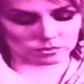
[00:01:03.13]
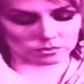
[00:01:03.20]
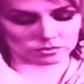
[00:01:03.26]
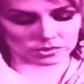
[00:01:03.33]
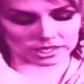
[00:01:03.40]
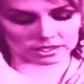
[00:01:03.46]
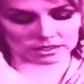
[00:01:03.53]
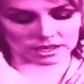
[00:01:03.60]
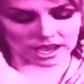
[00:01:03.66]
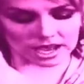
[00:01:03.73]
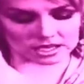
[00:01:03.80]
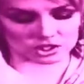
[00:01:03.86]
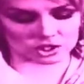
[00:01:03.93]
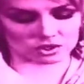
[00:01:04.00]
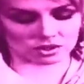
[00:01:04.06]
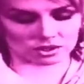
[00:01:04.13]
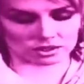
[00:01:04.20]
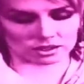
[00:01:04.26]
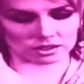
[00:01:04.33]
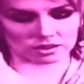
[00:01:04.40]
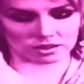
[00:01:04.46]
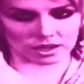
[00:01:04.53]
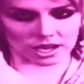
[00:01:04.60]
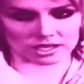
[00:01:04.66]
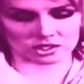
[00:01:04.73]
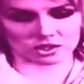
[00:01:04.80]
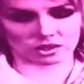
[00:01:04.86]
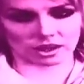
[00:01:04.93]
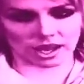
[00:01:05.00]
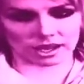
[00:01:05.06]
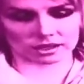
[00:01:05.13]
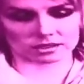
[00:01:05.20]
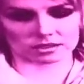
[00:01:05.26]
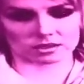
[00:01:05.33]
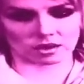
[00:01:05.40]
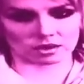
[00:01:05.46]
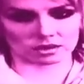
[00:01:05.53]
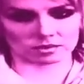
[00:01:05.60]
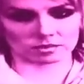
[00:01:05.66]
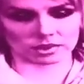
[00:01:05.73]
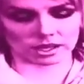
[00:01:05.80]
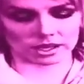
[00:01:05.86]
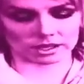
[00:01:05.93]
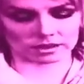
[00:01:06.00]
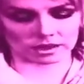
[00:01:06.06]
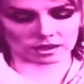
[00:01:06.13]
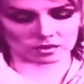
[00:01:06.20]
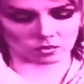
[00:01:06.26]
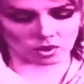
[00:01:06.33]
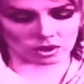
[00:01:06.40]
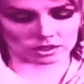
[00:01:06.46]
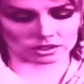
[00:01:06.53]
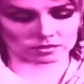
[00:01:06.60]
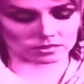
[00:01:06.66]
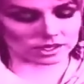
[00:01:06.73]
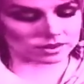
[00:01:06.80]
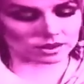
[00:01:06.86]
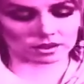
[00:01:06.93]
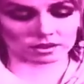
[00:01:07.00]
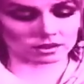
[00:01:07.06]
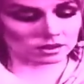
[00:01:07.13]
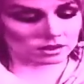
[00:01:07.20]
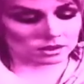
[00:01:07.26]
like national and international acts started playing there and wanting to play there, and